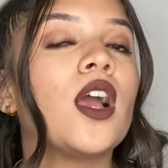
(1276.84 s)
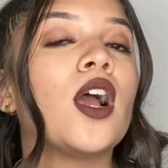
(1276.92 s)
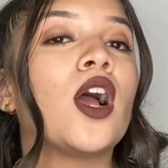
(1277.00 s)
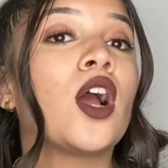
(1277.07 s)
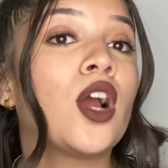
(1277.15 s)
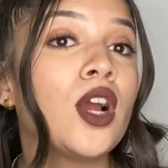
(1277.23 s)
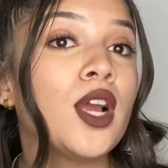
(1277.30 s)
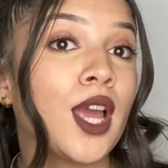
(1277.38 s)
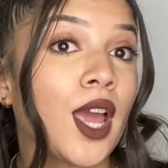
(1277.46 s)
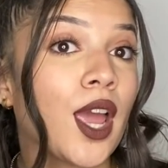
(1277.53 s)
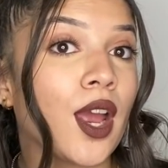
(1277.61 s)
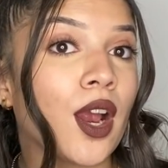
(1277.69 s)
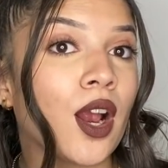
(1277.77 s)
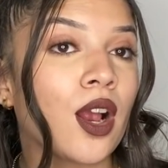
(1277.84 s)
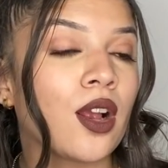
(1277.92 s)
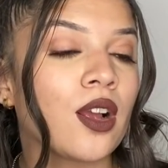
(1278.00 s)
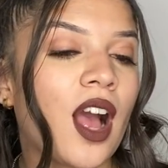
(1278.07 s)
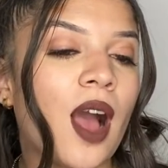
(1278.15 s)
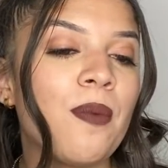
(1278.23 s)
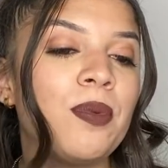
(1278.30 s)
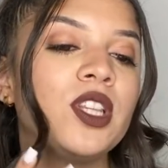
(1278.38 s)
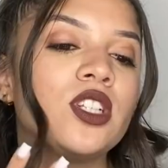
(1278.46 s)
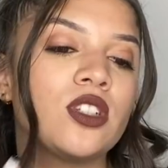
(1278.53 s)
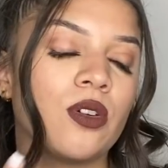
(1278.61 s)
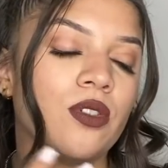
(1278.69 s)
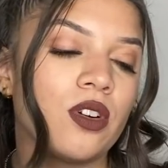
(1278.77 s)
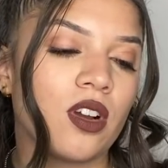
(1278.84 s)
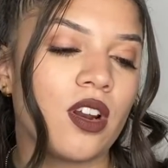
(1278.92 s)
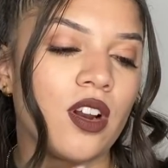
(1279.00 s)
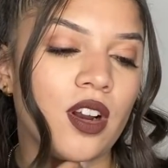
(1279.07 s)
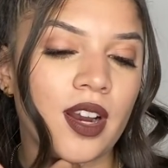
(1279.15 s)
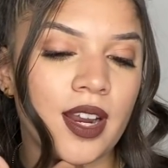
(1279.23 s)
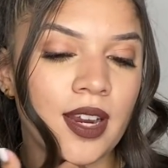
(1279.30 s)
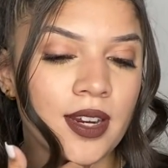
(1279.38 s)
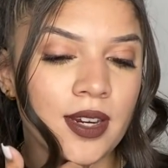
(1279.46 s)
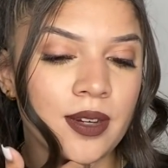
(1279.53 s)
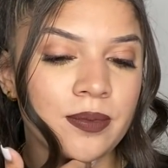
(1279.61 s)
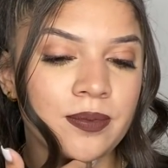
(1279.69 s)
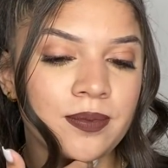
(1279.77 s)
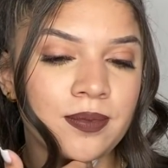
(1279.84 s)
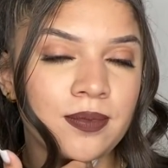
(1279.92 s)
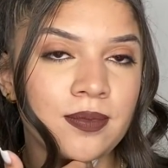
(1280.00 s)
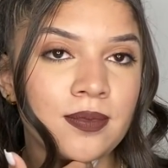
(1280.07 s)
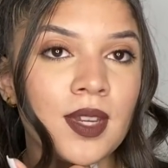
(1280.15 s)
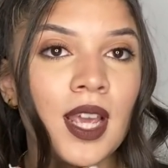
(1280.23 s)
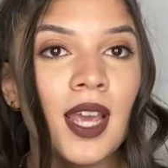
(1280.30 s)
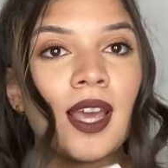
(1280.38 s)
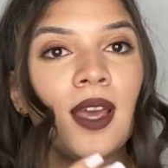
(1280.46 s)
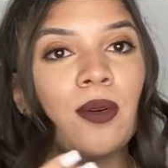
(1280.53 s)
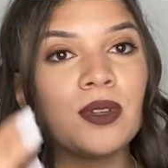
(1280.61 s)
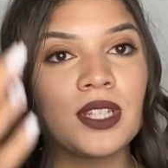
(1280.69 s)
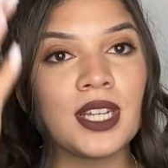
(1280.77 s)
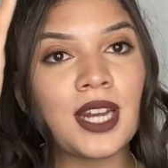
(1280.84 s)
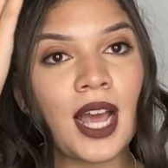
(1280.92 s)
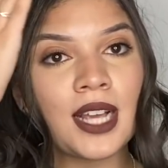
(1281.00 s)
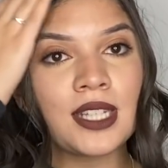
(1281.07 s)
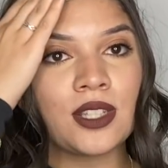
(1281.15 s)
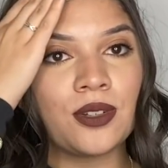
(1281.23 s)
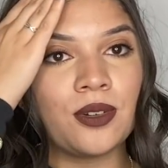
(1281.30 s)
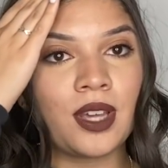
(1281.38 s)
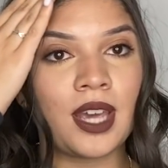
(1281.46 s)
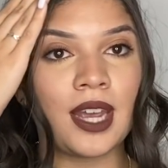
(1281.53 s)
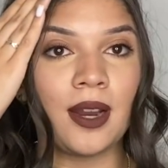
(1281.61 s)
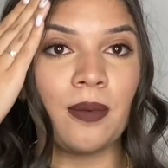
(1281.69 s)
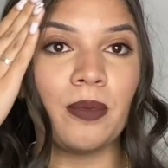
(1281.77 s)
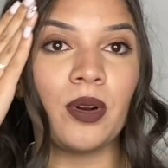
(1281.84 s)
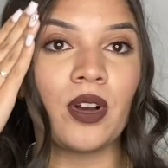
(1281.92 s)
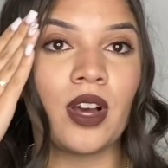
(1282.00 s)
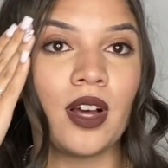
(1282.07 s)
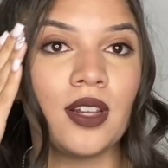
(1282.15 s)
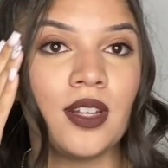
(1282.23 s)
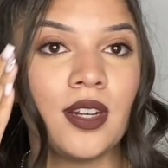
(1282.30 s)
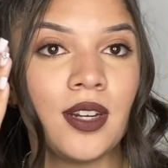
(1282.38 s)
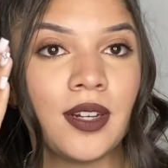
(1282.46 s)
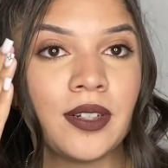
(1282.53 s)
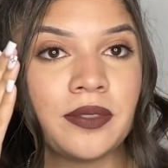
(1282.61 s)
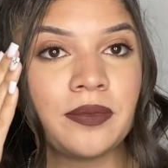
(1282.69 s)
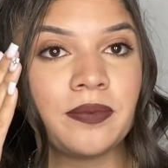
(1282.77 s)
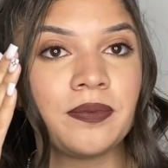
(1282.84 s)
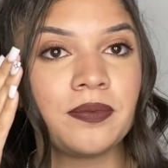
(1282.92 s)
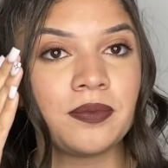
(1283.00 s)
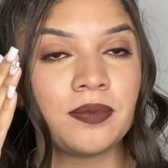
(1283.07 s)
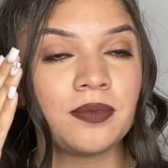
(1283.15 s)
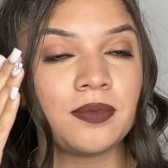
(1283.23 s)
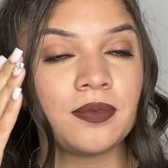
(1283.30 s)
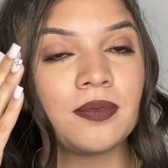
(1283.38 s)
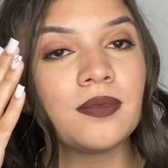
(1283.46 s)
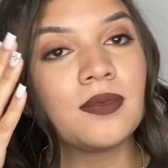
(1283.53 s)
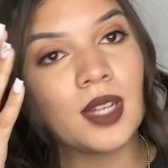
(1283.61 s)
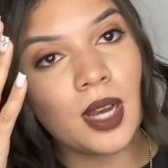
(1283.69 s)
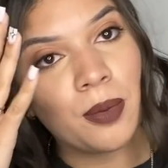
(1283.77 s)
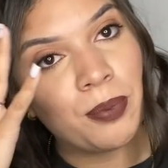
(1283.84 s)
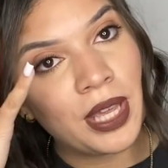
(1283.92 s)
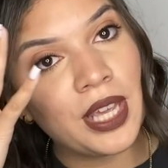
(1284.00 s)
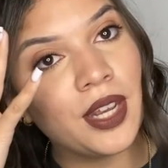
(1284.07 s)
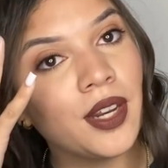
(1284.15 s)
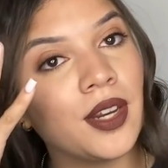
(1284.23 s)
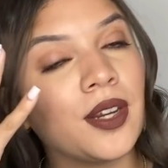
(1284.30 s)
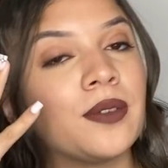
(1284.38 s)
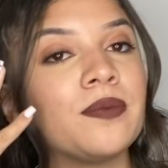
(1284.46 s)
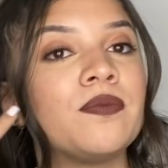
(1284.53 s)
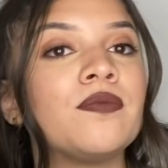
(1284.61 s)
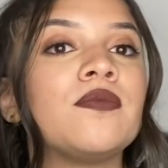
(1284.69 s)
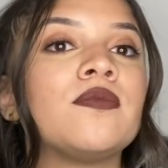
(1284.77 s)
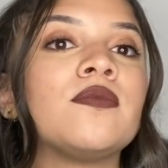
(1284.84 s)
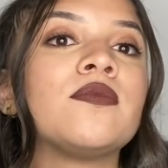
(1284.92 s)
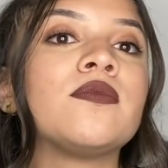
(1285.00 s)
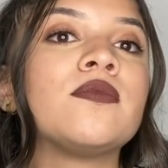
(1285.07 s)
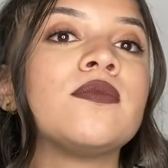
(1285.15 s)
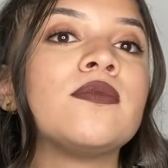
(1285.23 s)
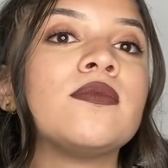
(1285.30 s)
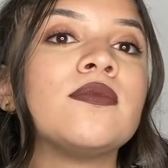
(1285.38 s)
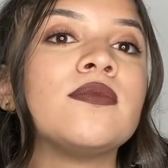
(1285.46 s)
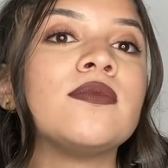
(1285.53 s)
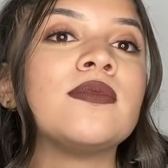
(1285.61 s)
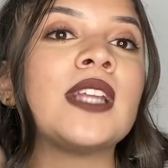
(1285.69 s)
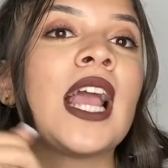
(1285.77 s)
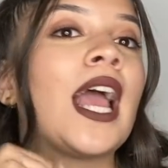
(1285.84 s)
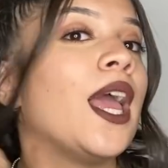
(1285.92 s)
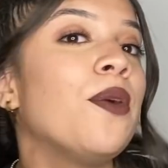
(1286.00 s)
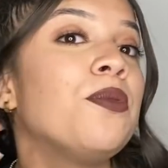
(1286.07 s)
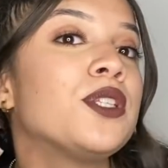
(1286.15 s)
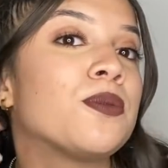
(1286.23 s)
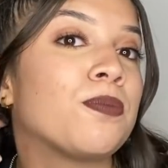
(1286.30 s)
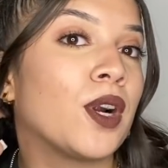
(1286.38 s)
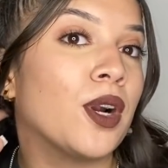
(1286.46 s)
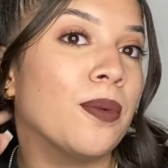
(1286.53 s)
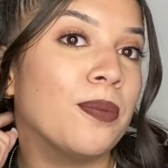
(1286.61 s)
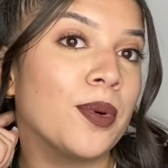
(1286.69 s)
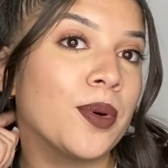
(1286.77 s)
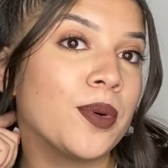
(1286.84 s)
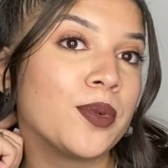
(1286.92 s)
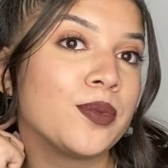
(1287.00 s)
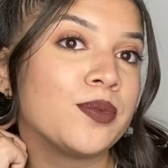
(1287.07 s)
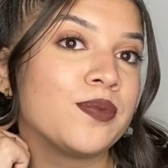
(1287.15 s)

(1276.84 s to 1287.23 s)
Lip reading: Her hair, I put the toner on her hair. It was a nice little caramel color up here. It was purple